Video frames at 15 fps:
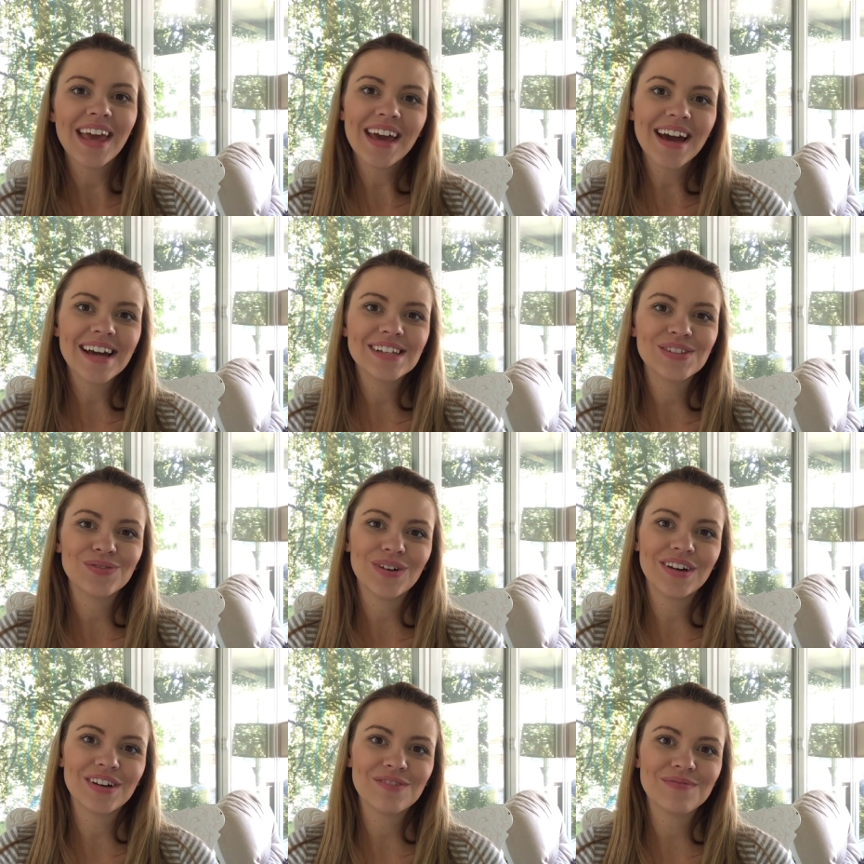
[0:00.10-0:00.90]
Hey guys,
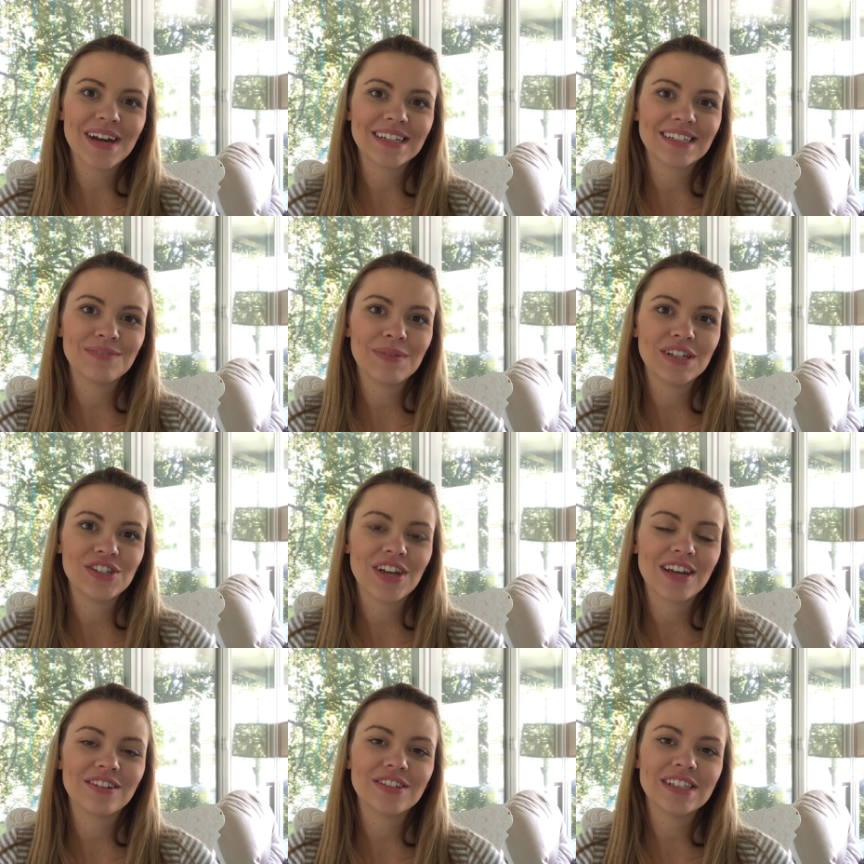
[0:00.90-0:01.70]
welcome back to my
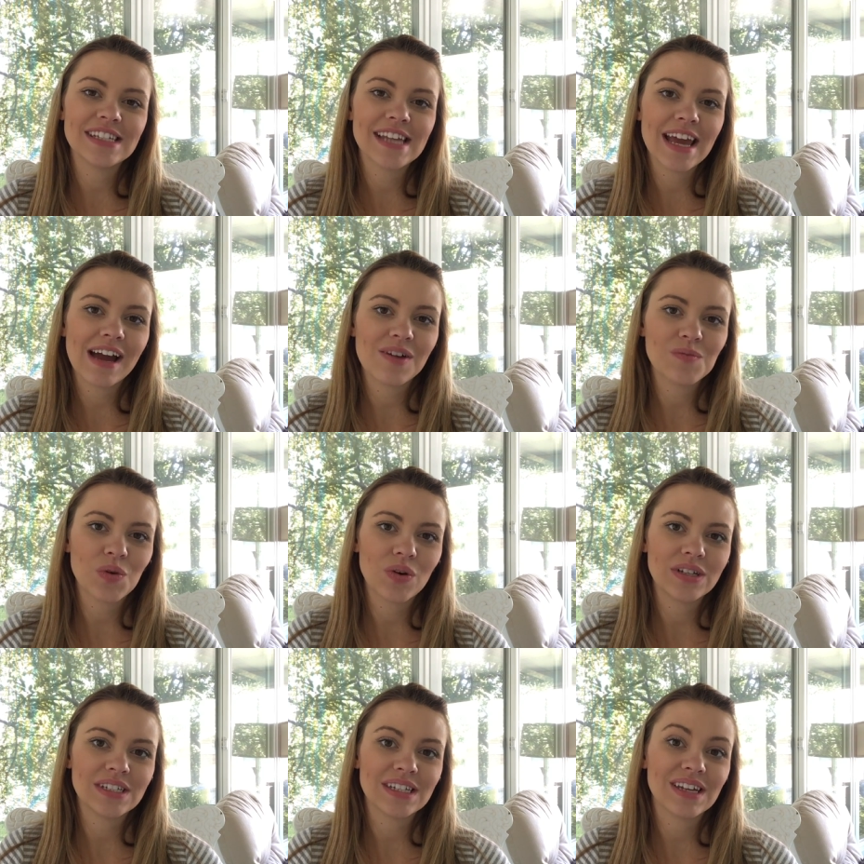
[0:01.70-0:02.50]
channel. Today I'm
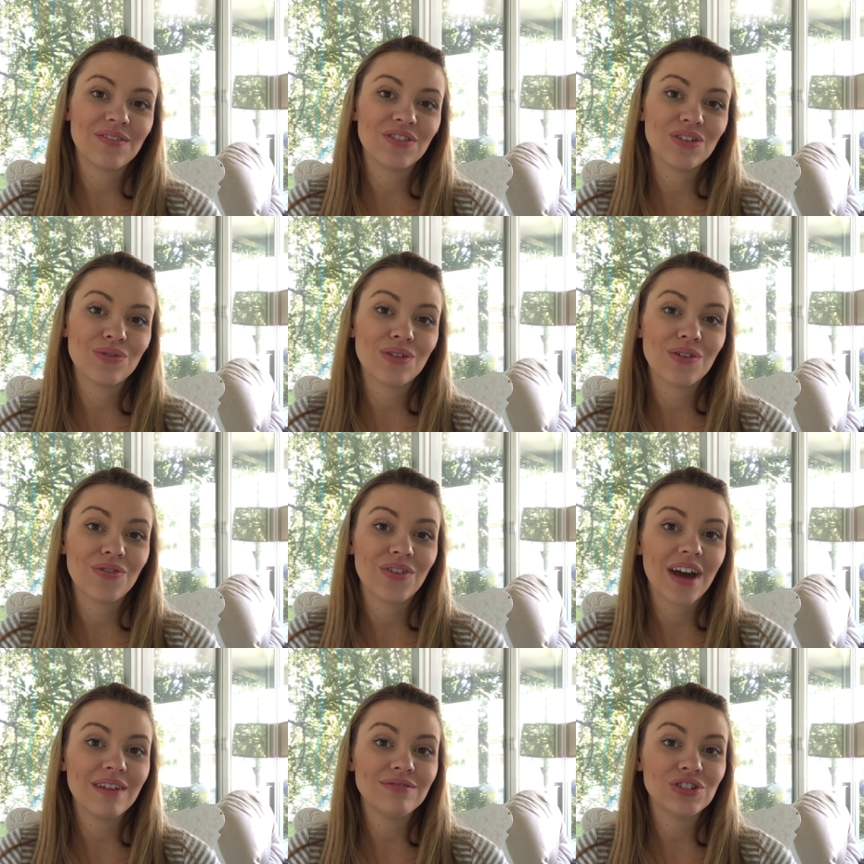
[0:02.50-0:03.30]
going to give you the
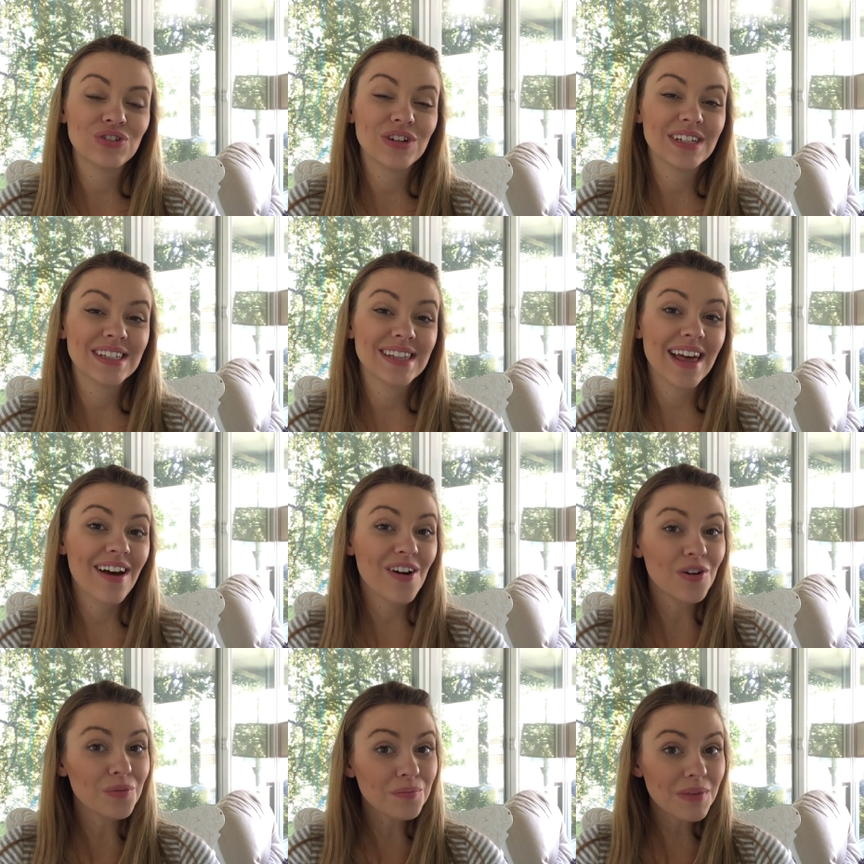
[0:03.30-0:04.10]
five tricks that
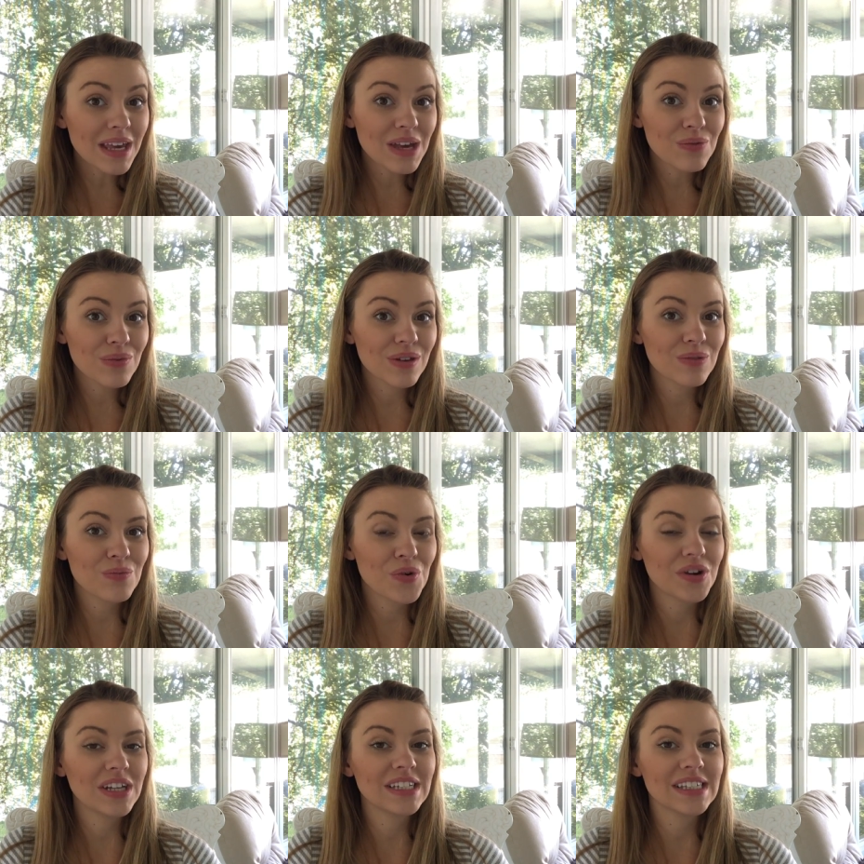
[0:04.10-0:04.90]
help me with
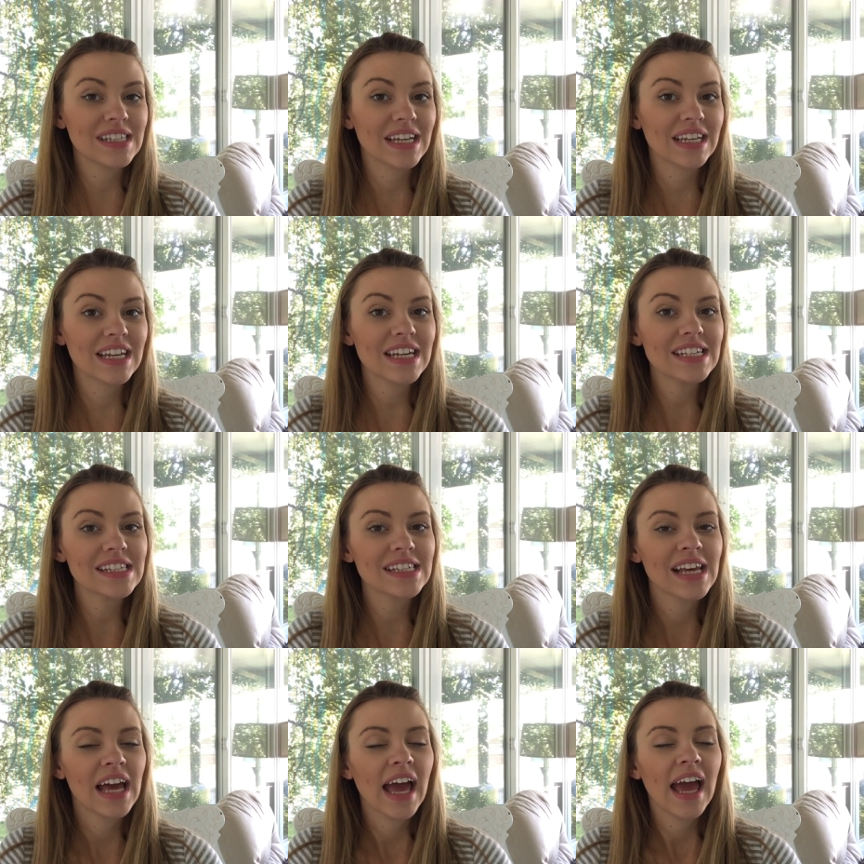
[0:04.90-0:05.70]
morning sickness.
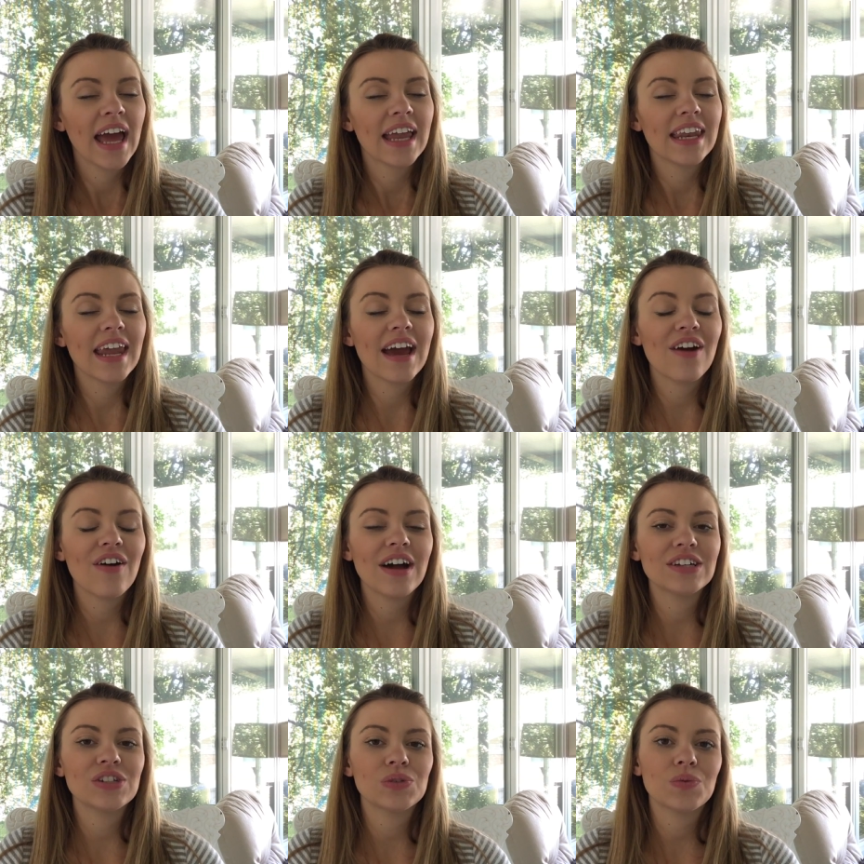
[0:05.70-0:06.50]
Now
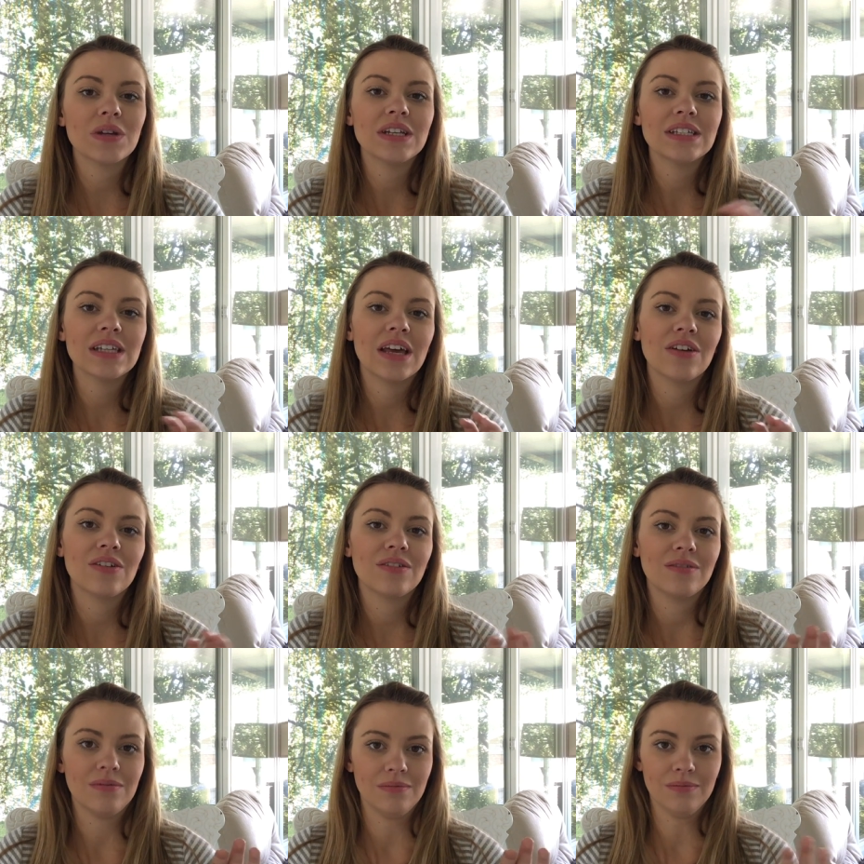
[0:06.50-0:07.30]
I just want to
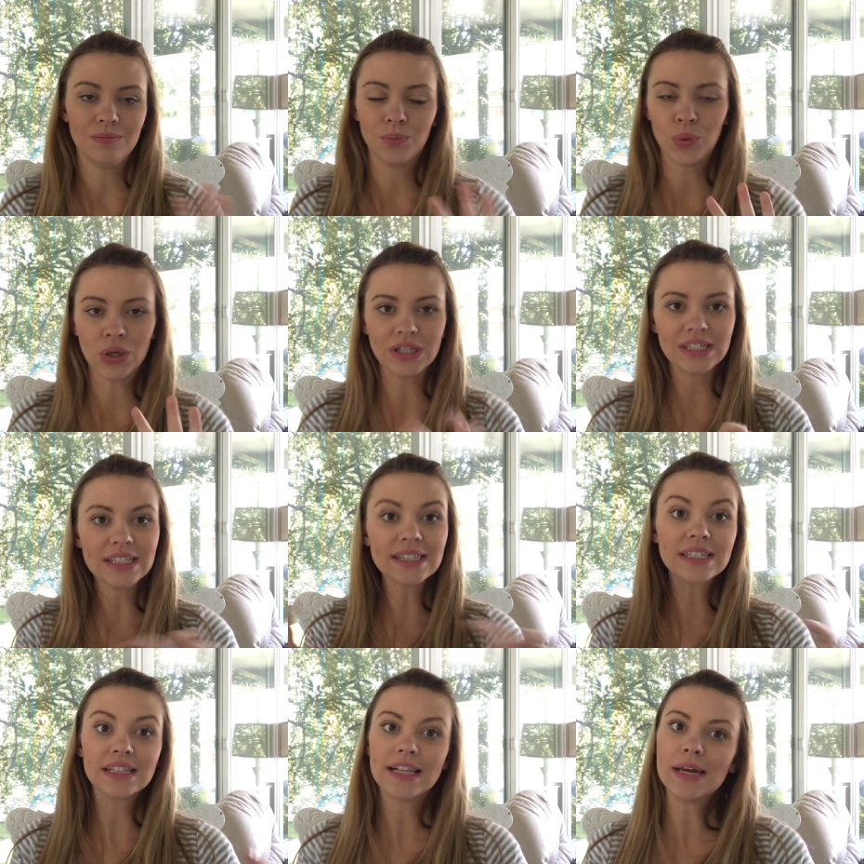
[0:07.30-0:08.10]
tell, put a
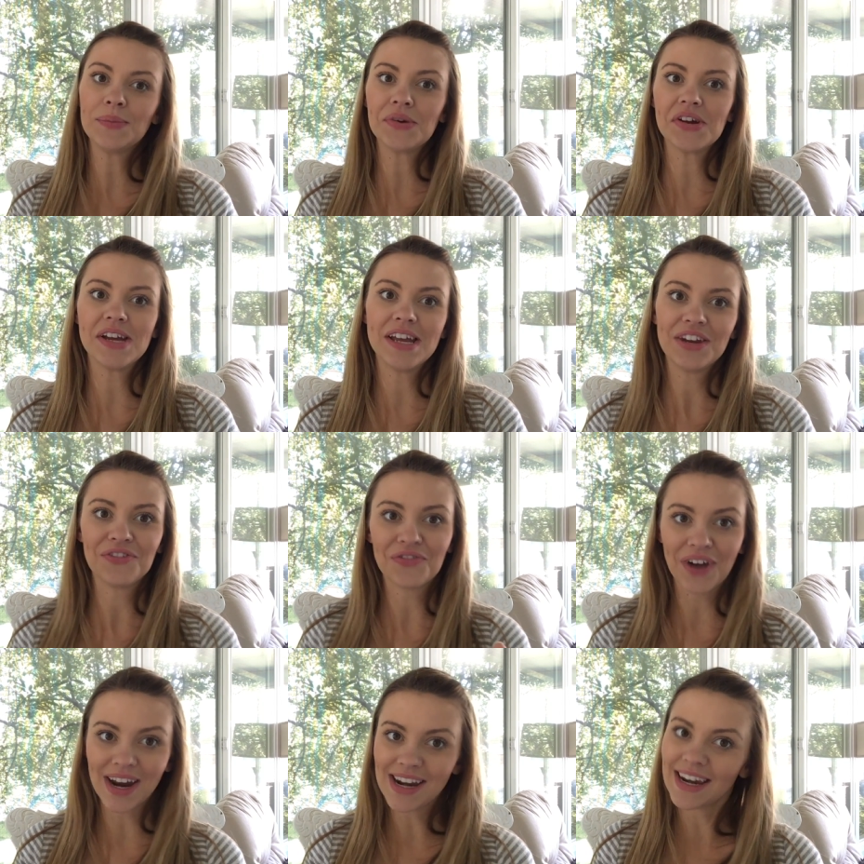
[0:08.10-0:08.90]
disclaimer in
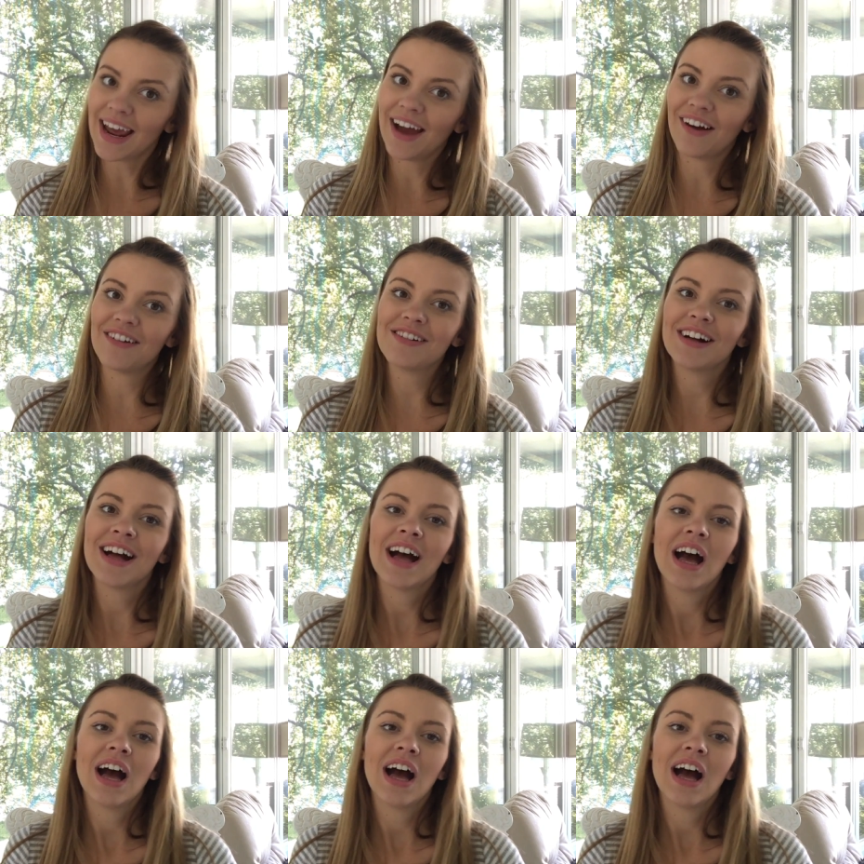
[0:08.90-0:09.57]
right now.